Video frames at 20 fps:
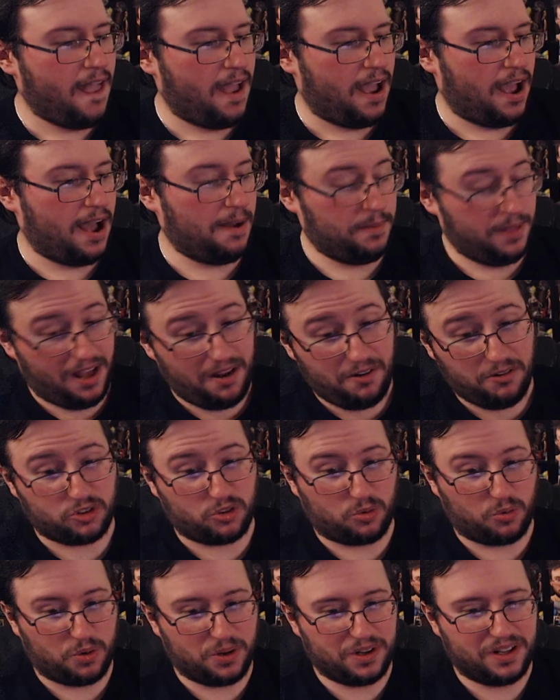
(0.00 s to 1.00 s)
Uh, but that was
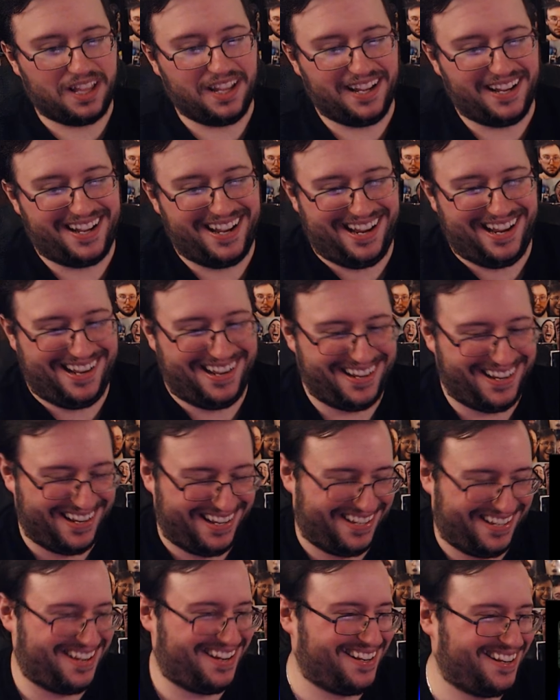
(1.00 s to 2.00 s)
really
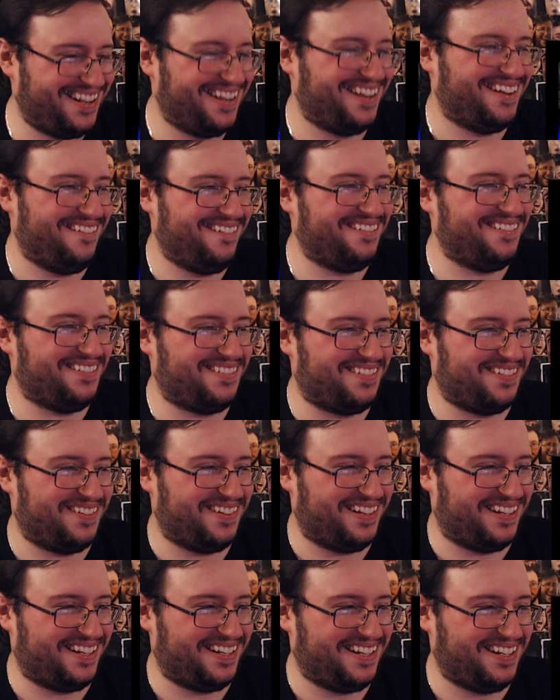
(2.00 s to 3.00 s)
good. That was
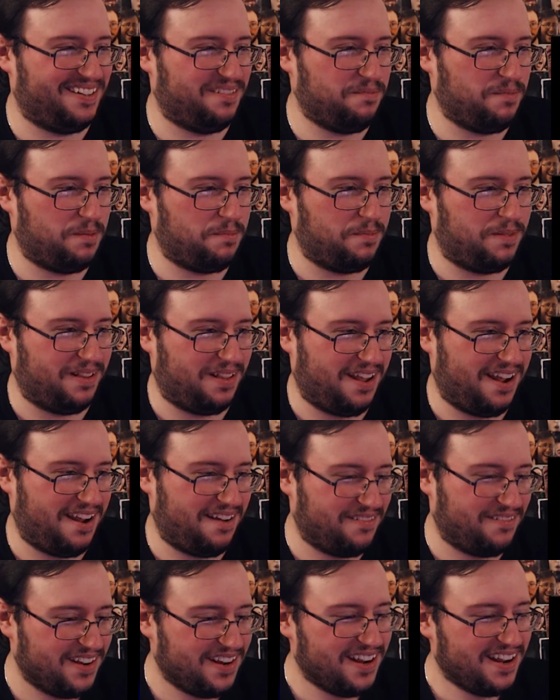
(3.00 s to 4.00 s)
really good. It made me laugh.